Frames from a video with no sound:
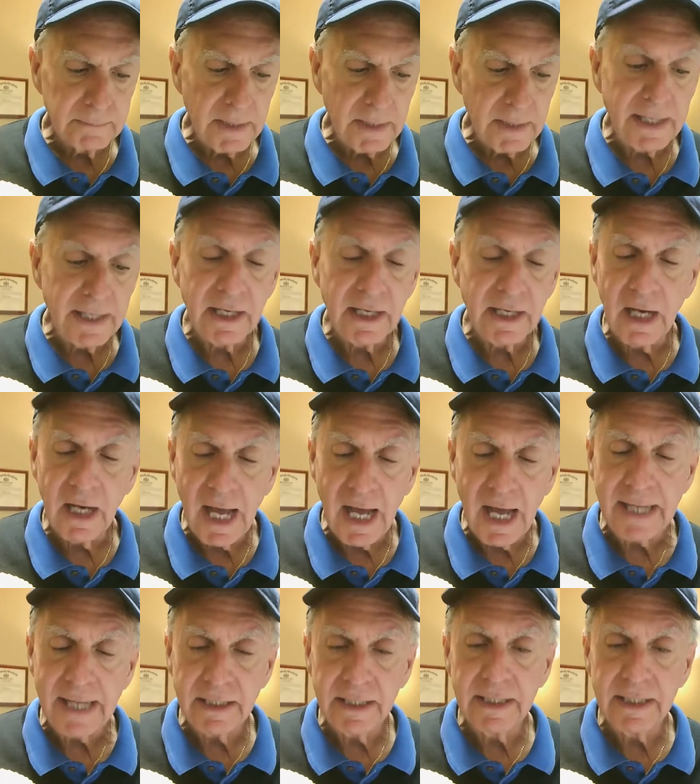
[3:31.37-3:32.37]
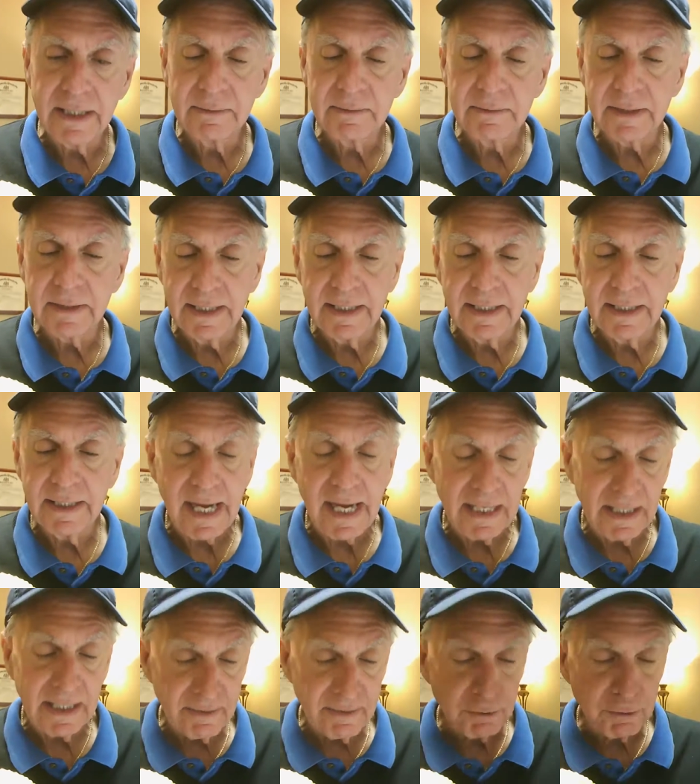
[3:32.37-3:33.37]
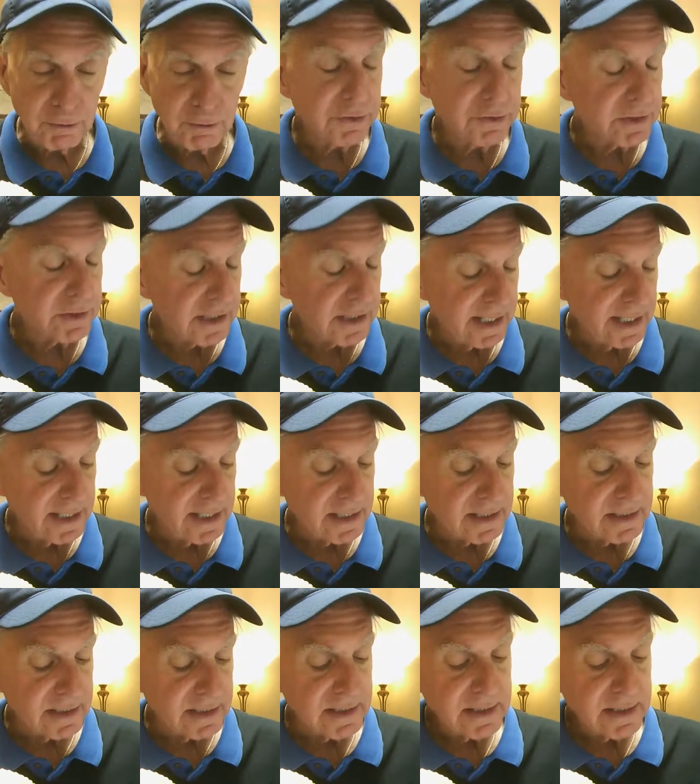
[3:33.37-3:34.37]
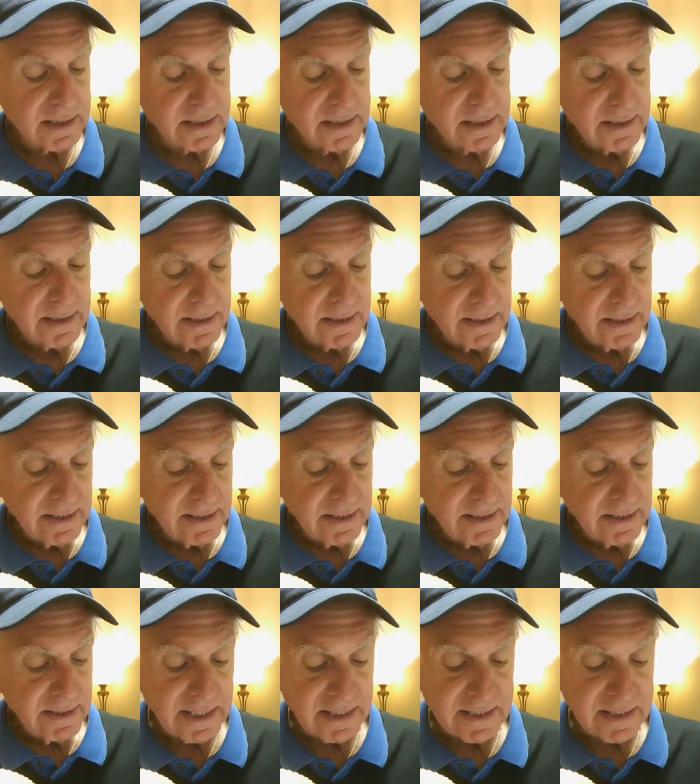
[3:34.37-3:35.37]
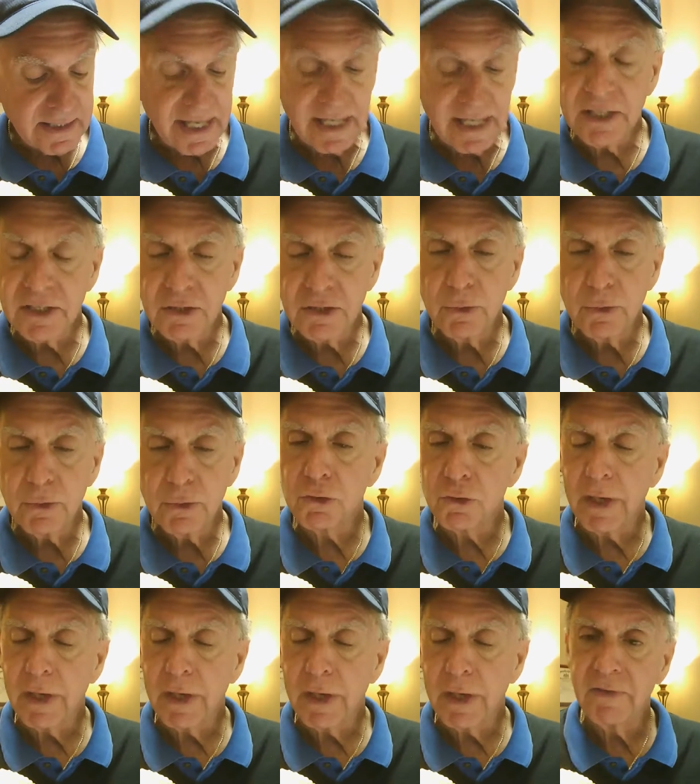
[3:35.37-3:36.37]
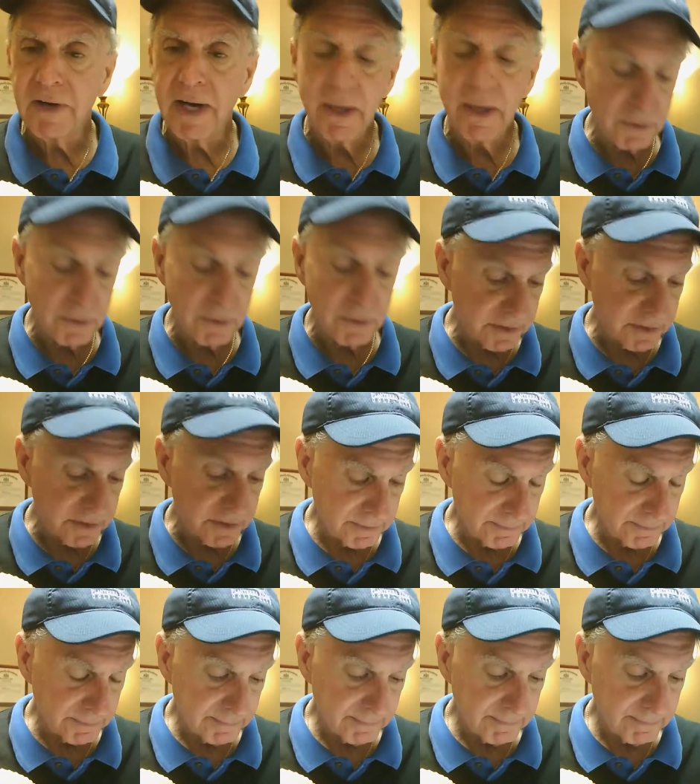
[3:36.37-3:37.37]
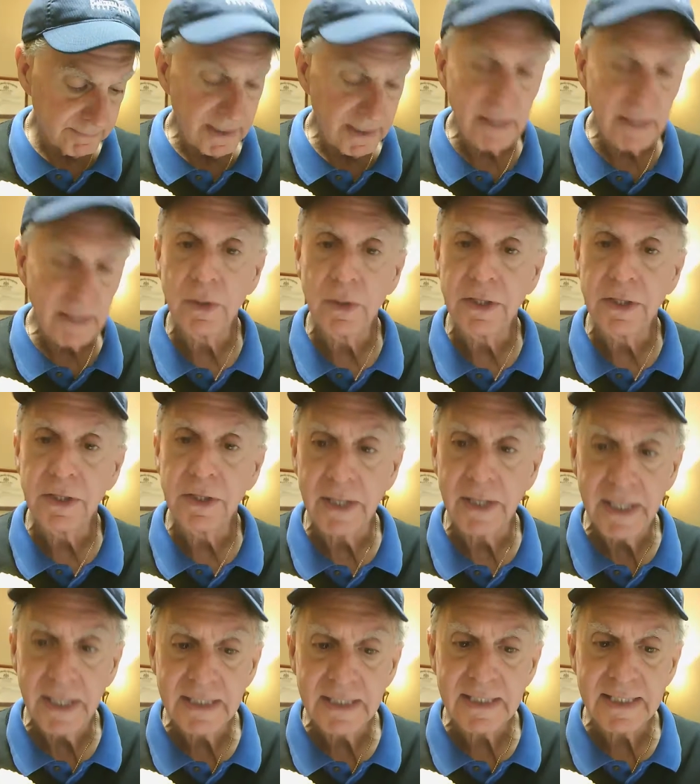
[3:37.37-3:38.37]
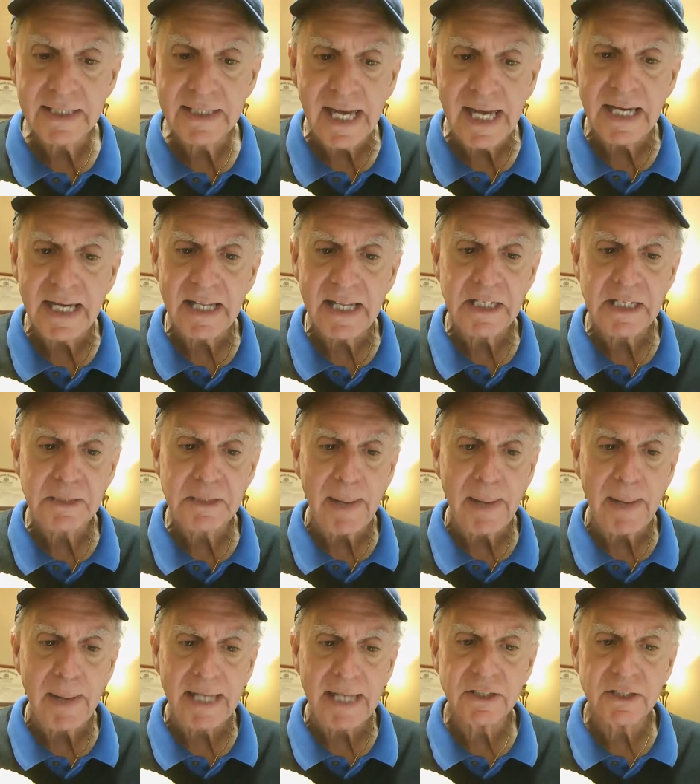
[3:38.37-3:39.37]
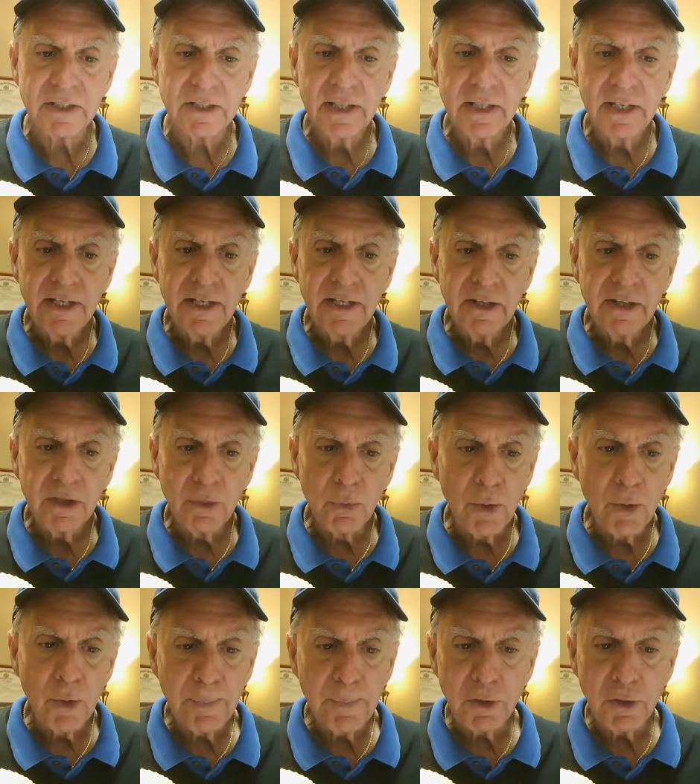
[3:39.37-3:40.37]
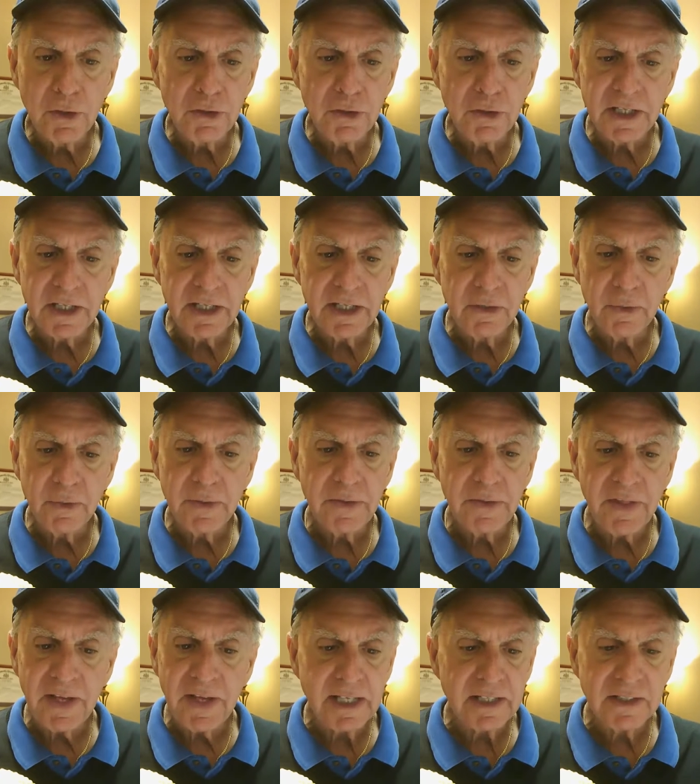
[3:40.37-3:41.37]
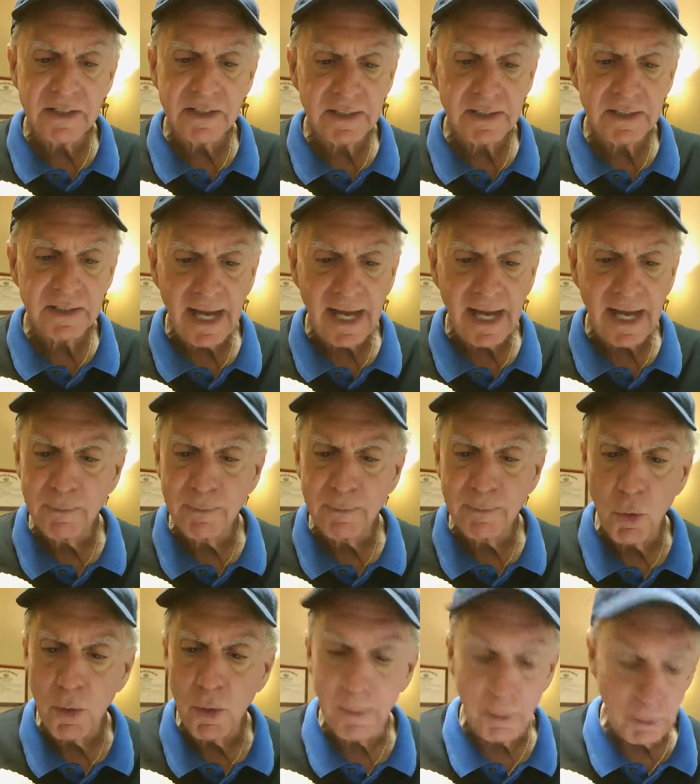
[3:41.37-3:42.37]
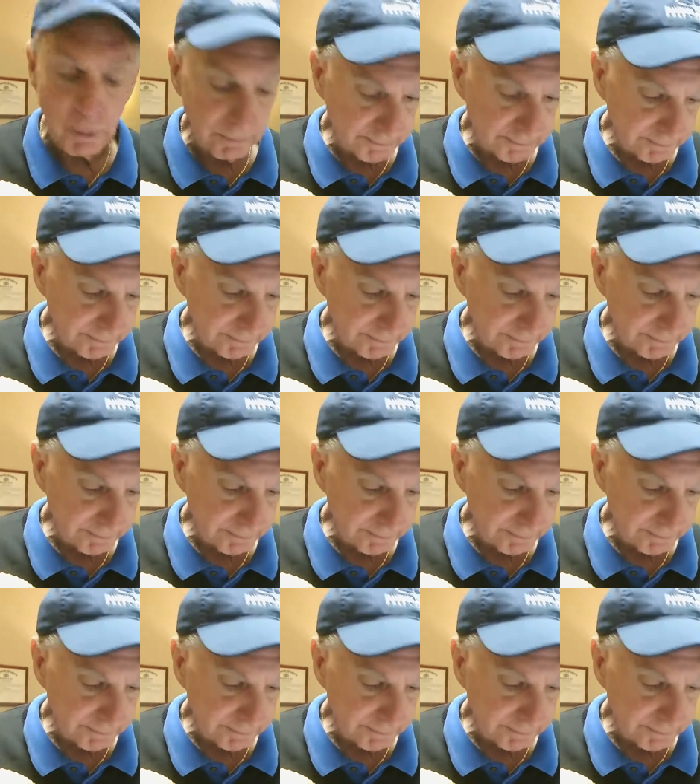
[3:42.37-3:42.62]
in a lot in high levels, and they tend to attract viruses. And when they're inside of these bats, they're reproducing and doing things abnormal.